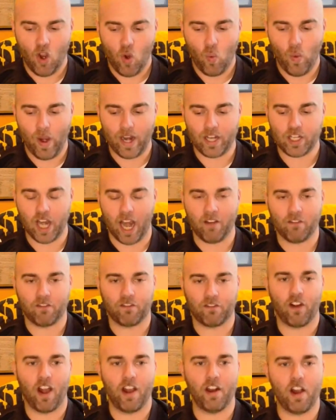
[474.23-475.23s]
which a
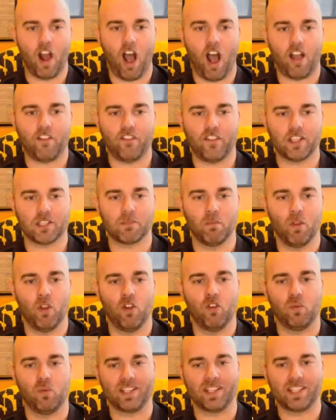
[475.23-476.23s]
front office move